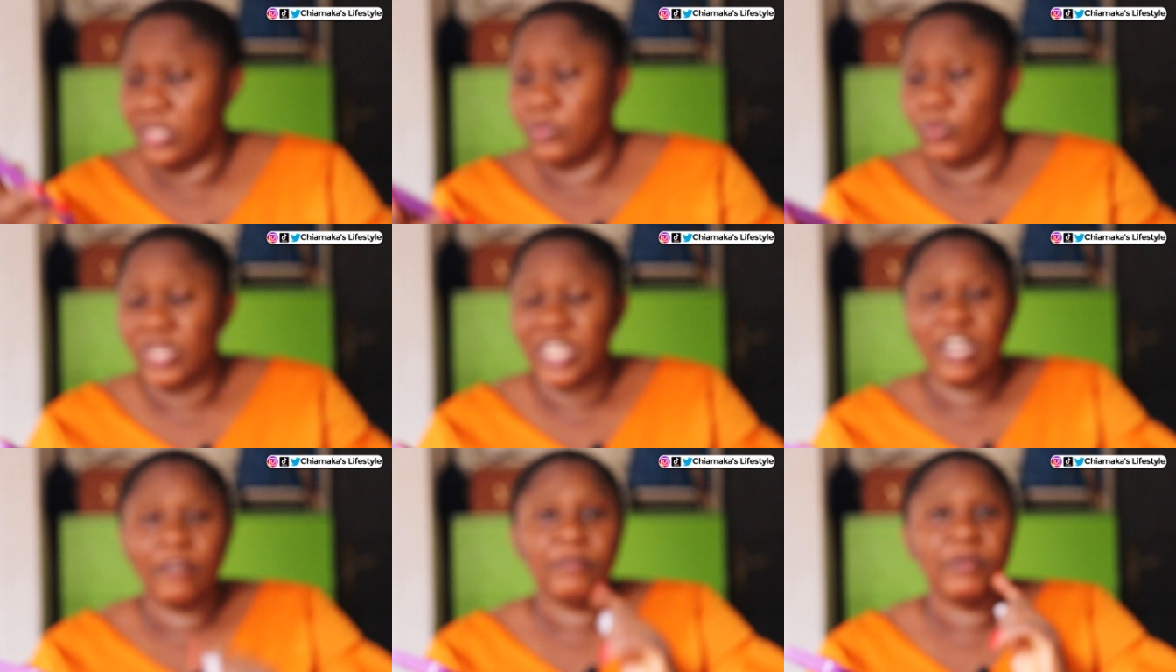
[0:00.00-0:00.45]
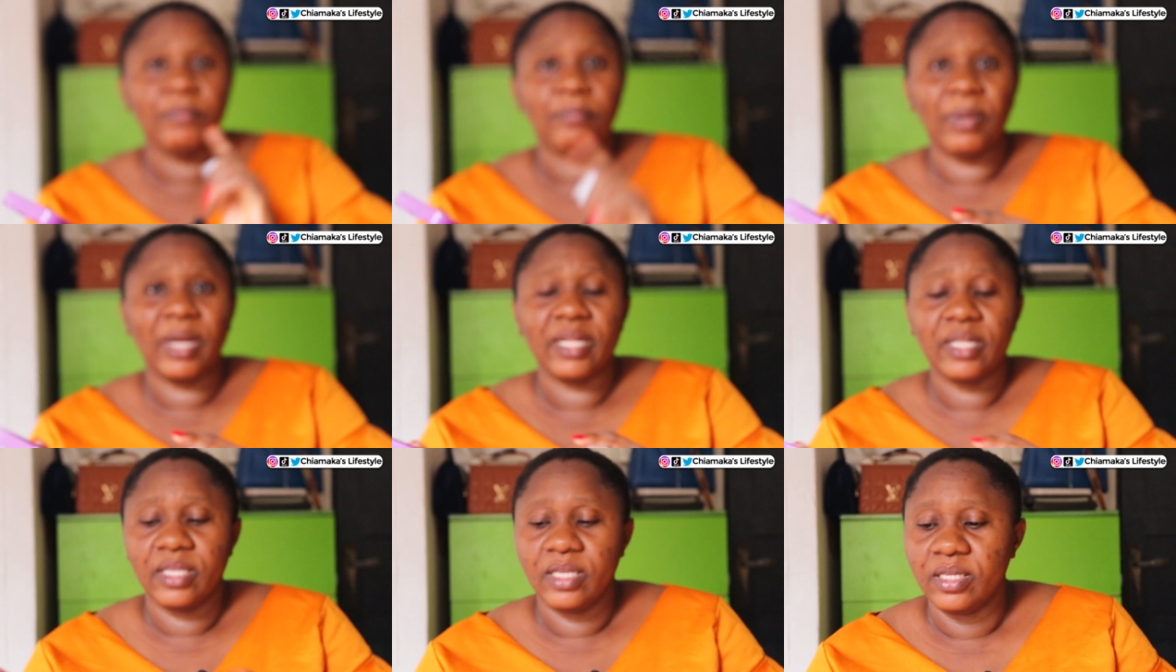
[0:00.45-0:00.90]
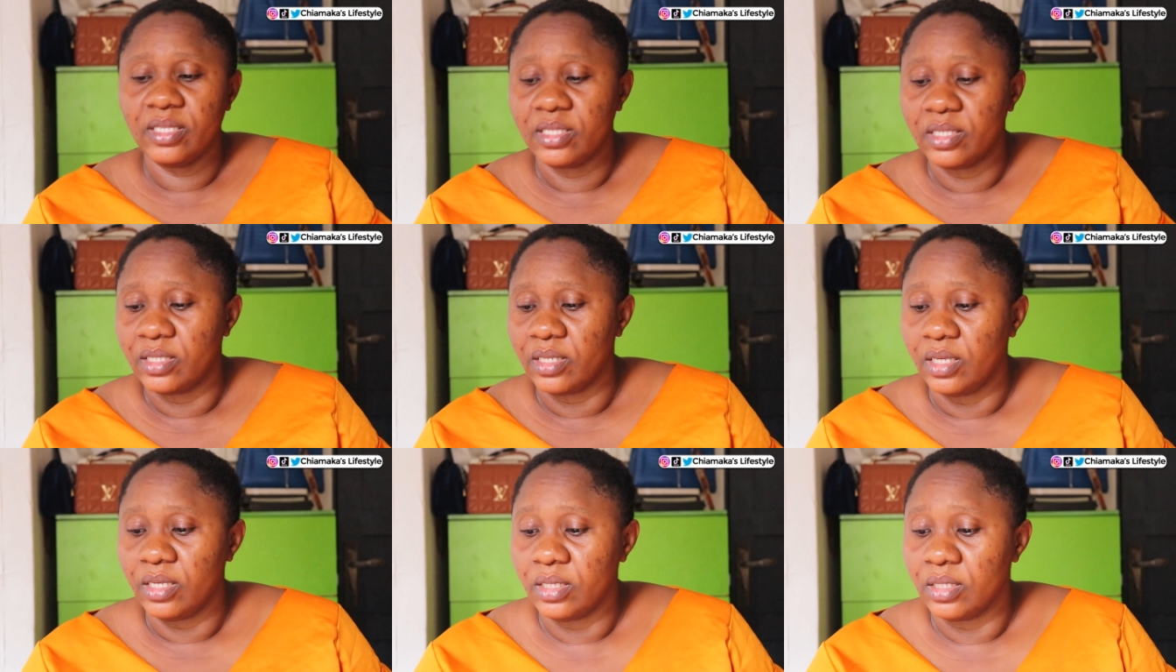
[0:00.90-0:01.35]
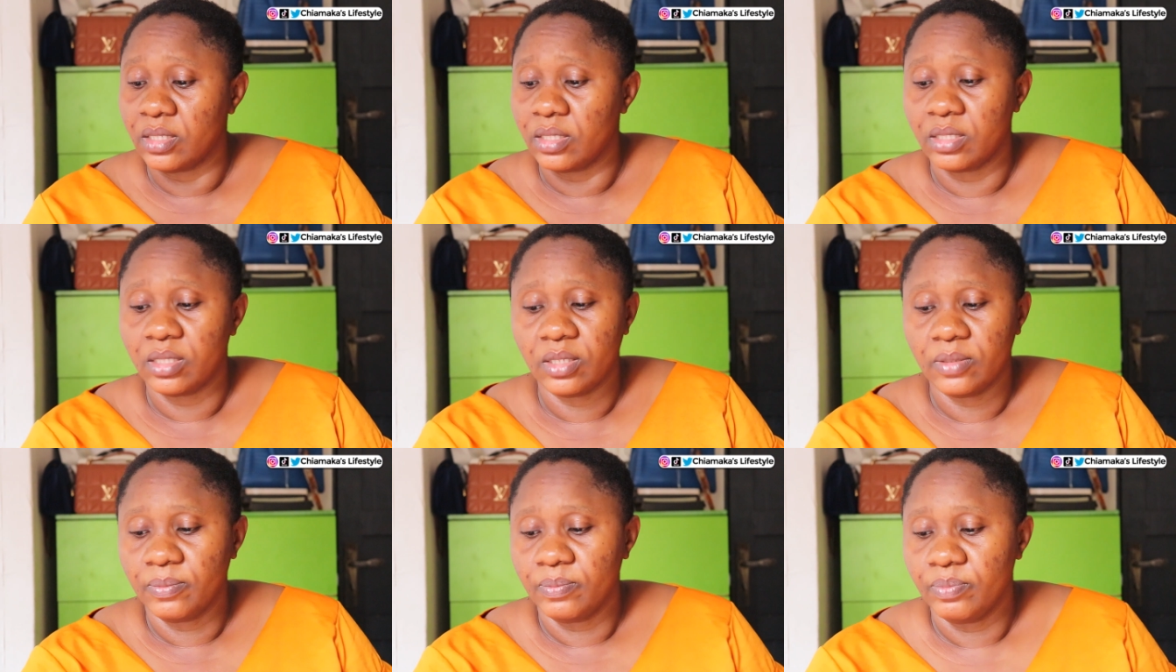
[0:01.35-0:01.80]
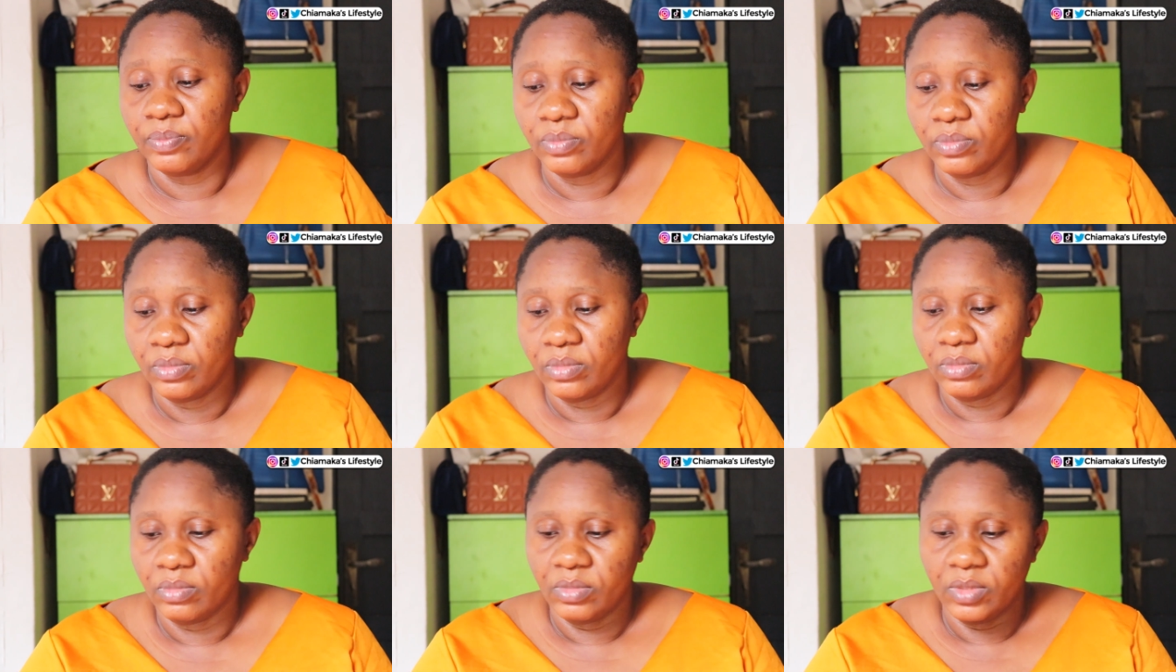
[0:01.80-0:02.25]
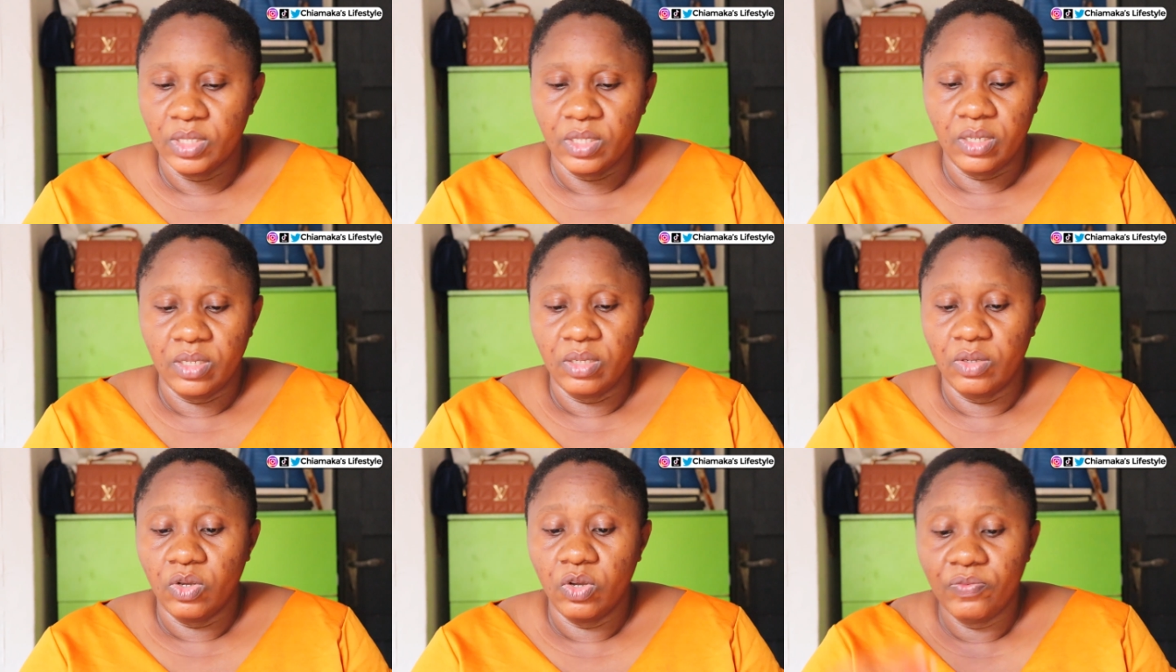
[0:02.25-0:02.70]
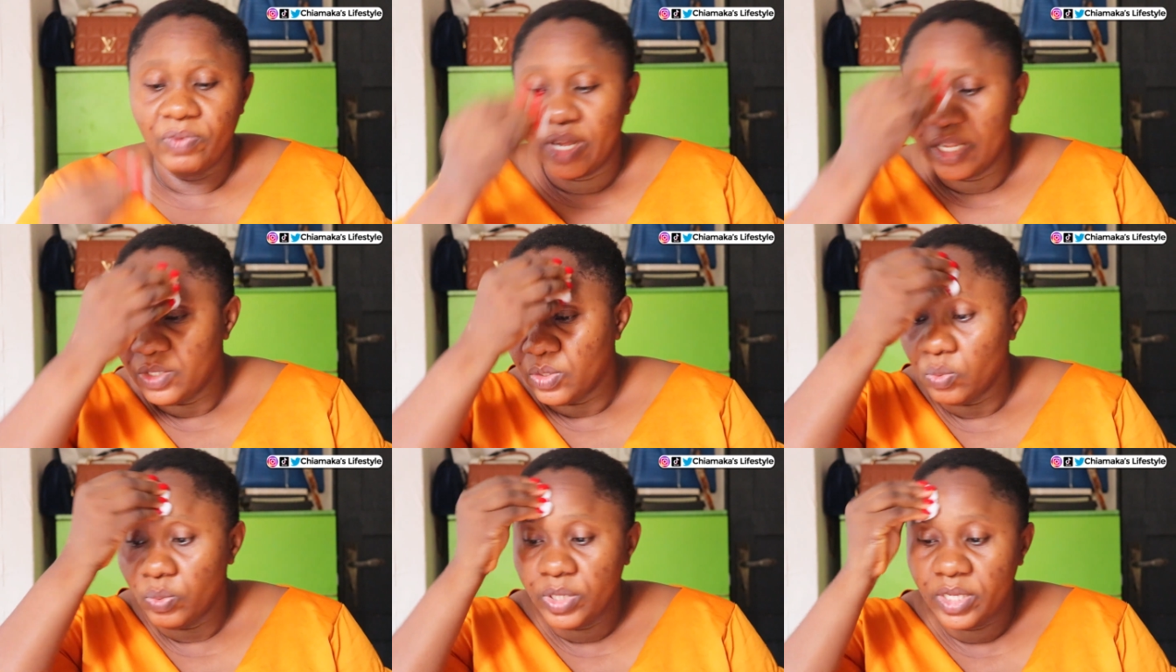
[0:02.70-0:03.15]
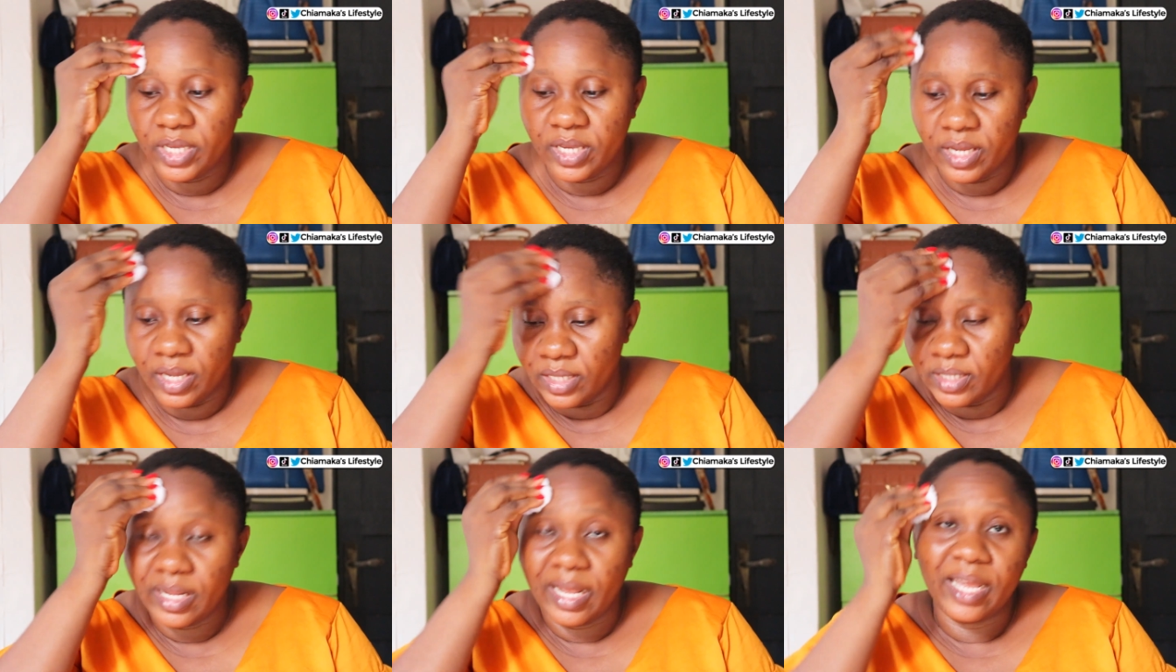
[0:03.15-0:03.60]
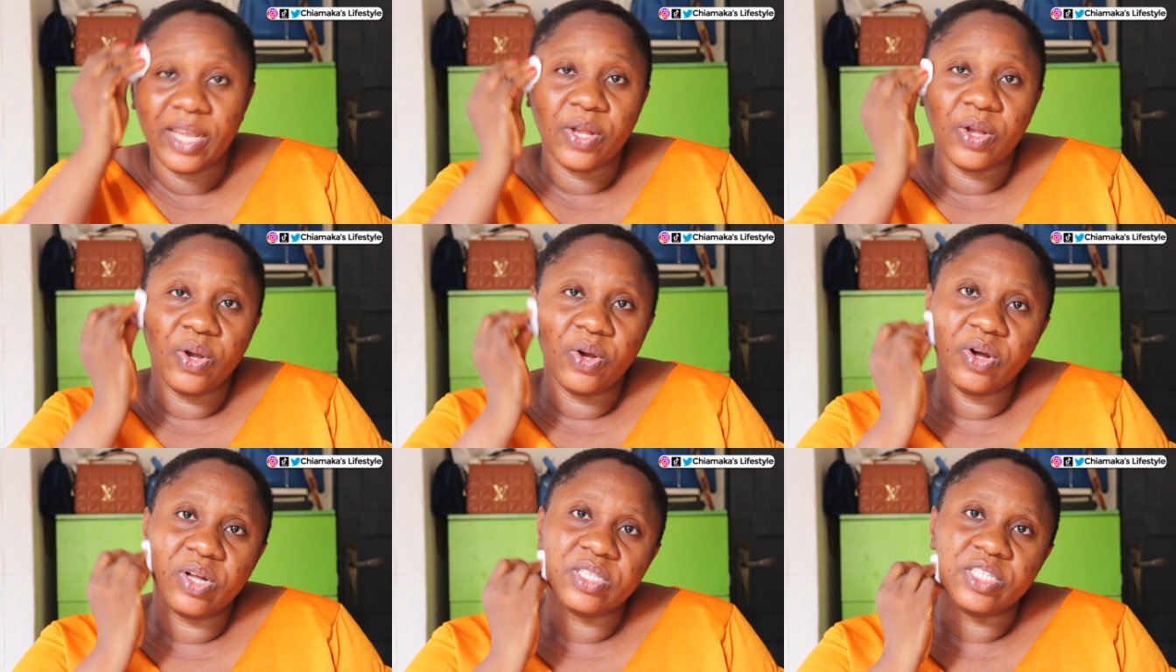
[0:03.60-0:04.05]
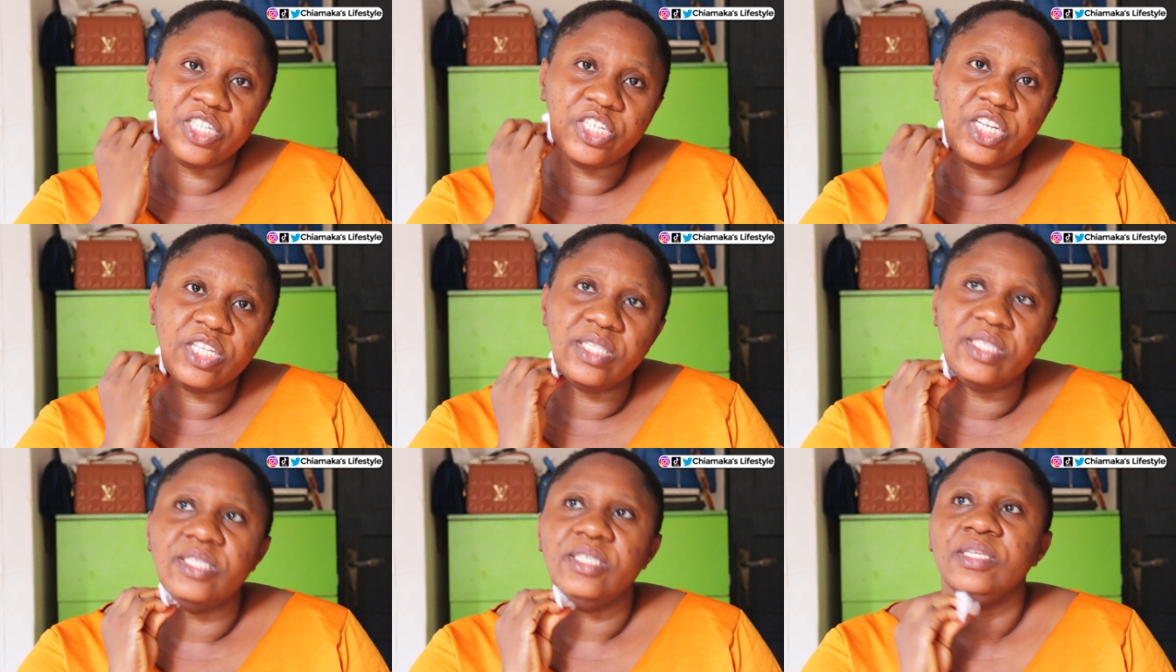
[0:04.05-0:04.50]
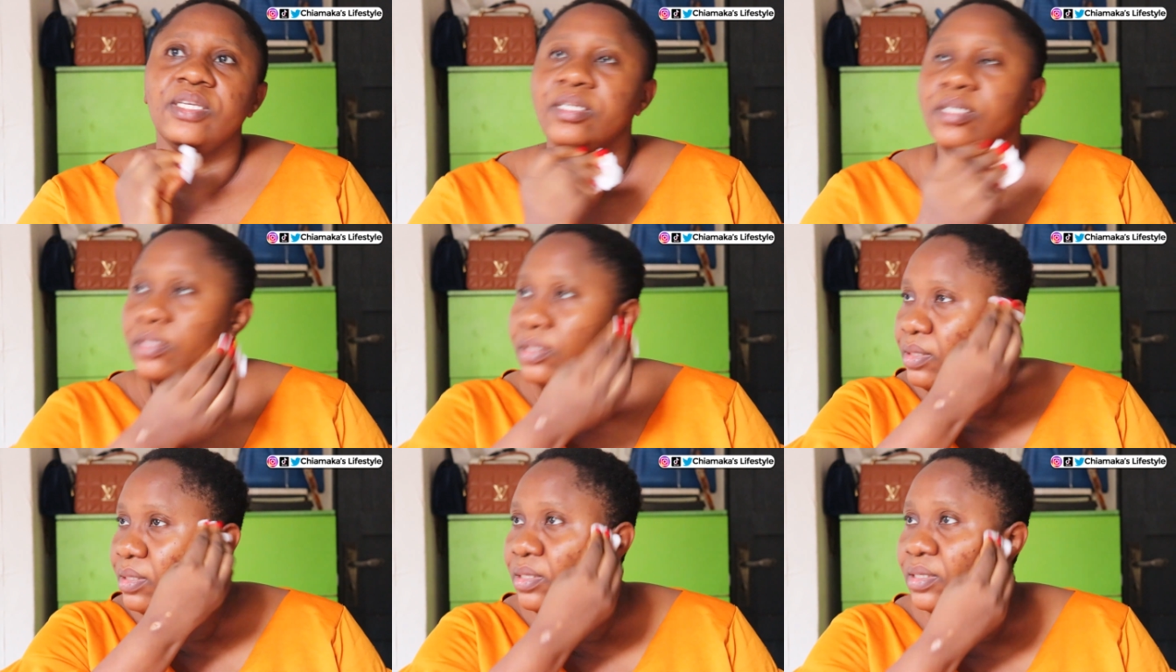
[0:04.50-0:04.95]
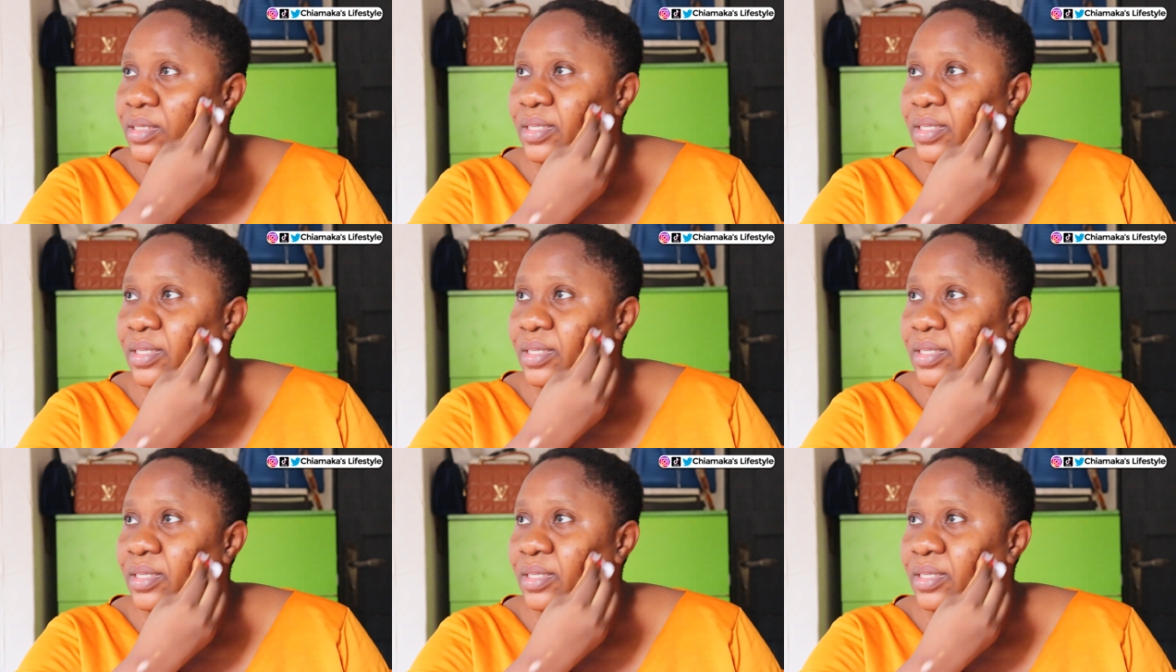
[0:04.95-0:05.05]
this is what I've been battling since over the weekend. I called GT.